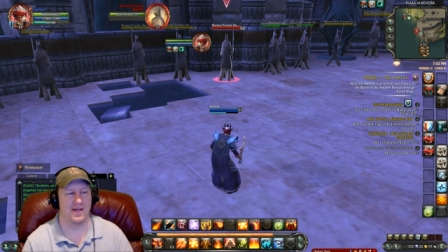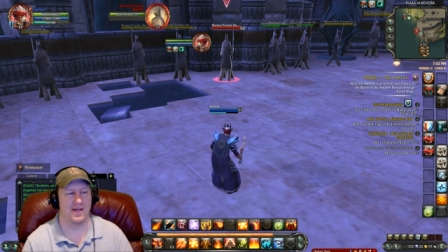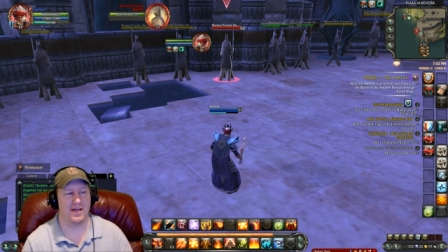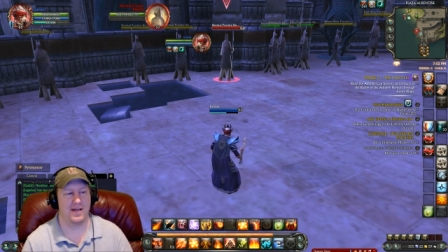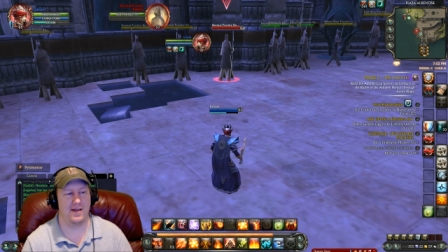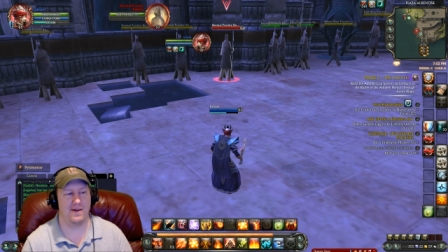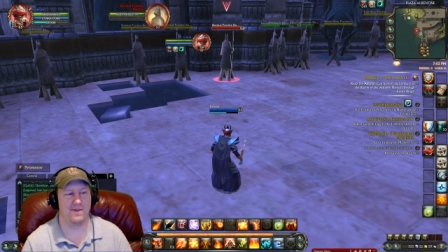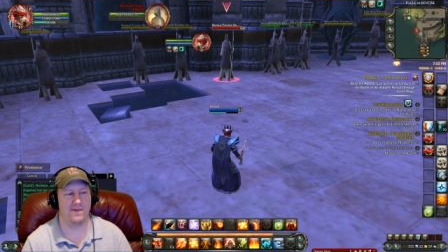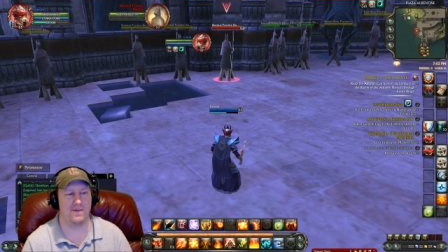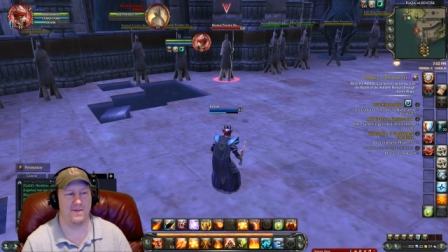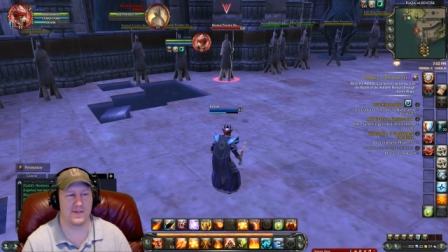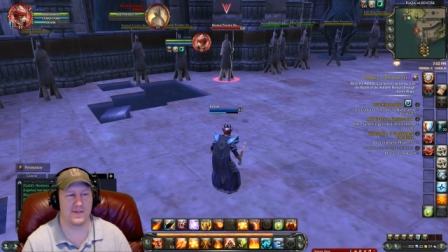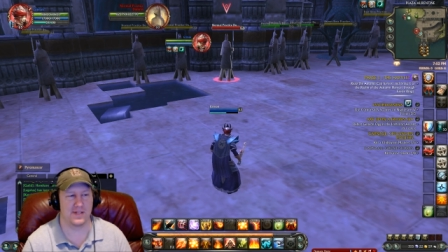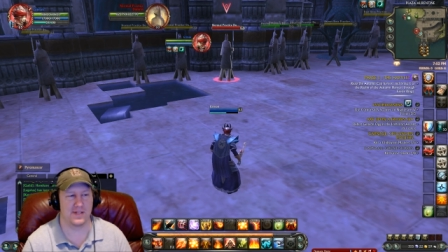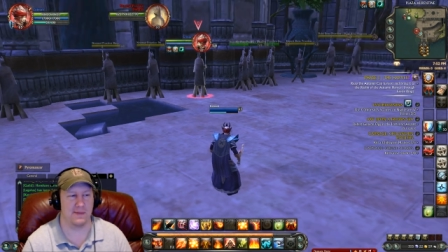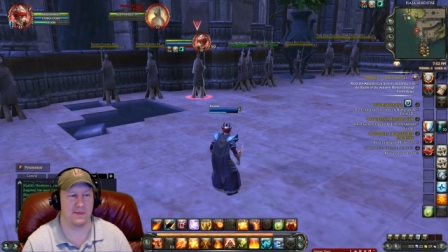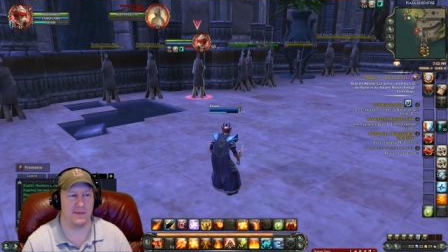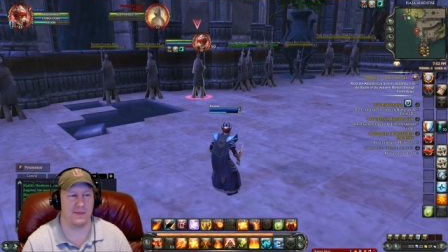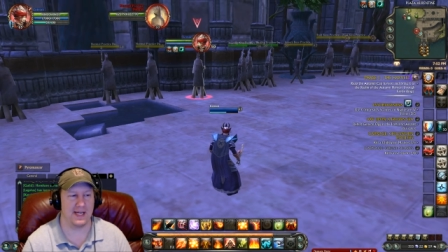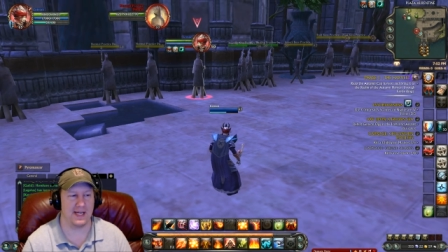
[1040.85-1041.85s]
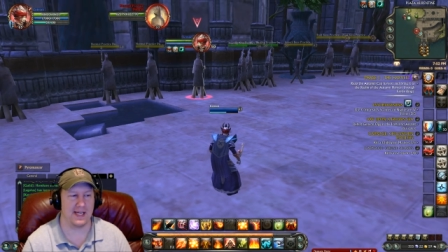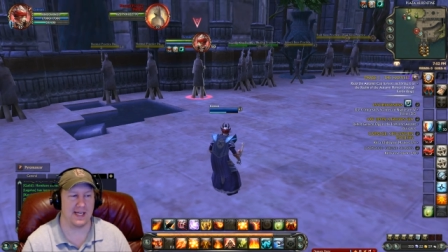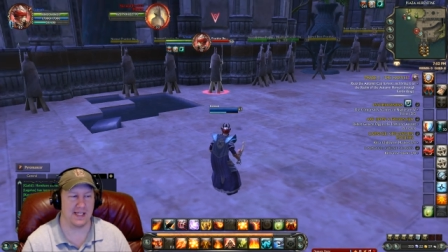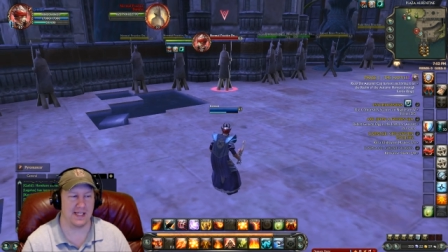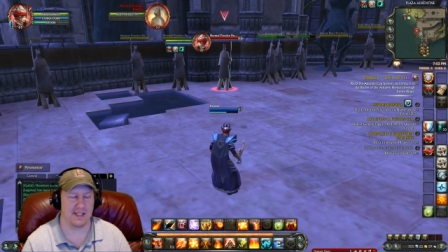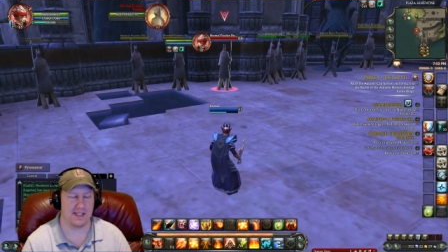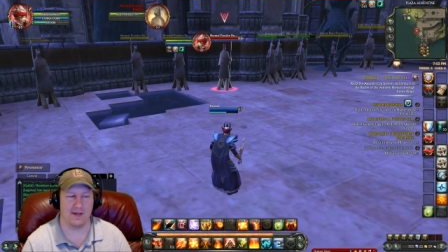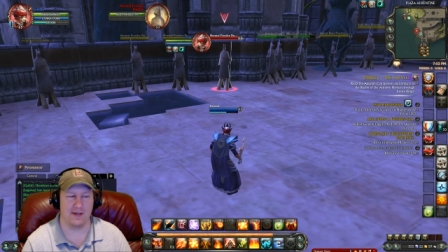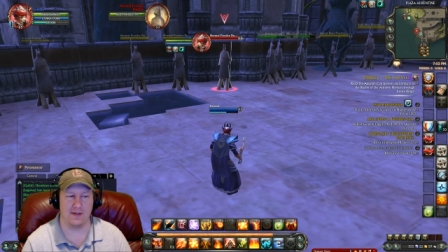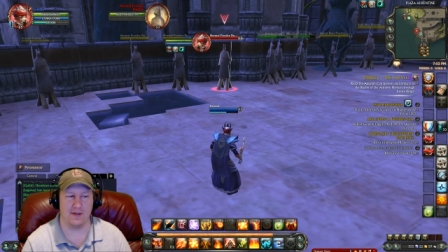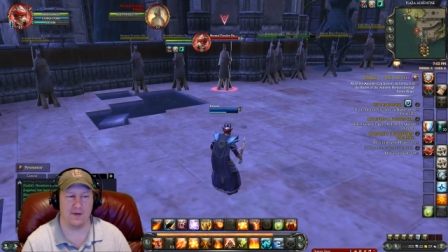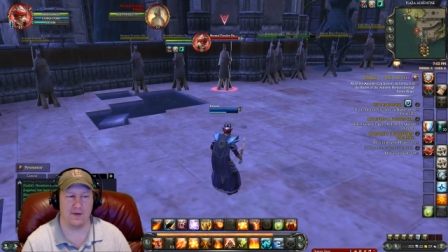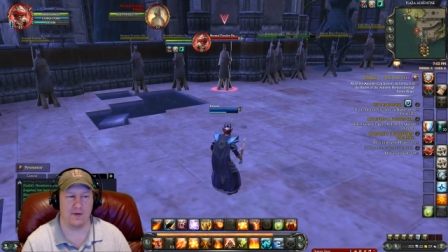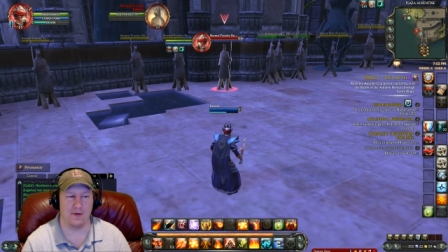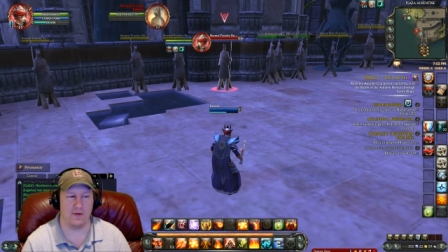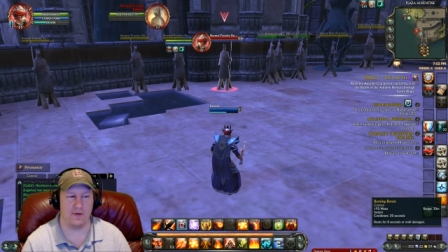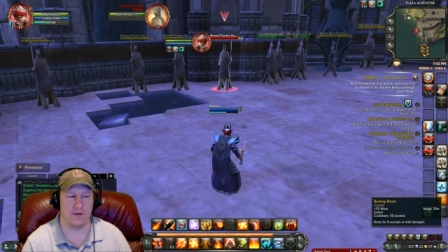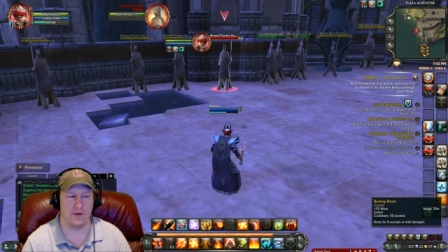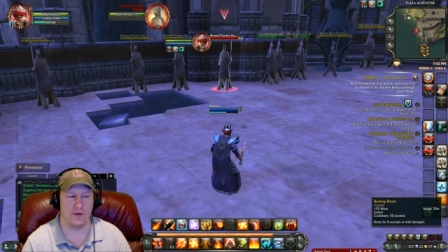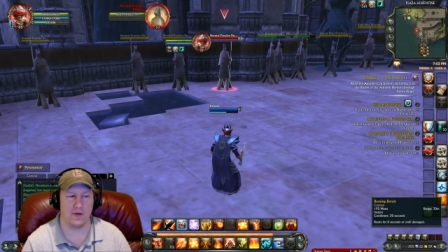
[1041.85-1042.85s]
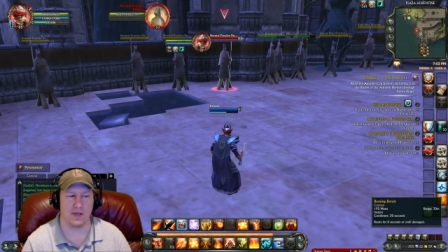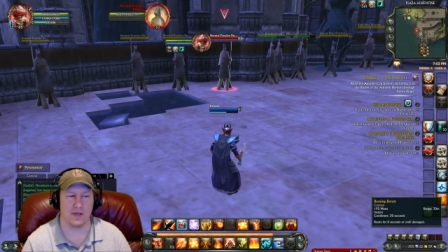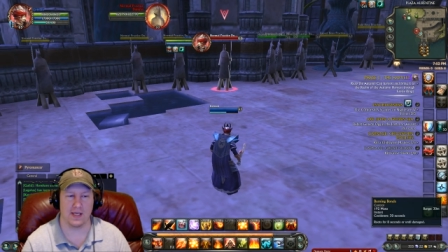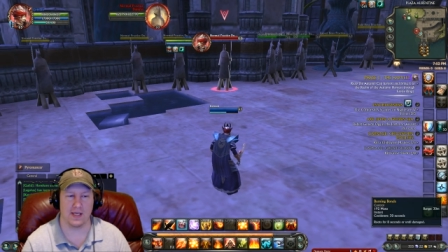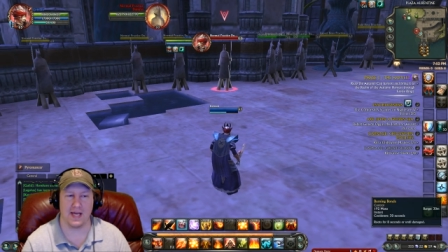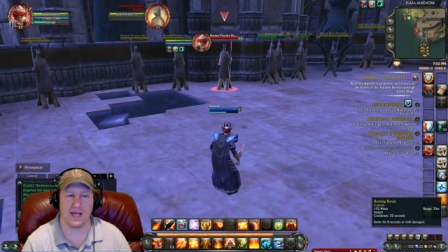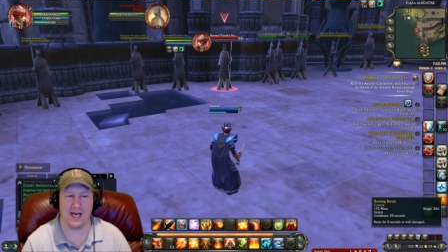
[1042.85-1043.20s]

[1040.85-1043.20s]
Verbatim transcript: If somebody gets on you, you can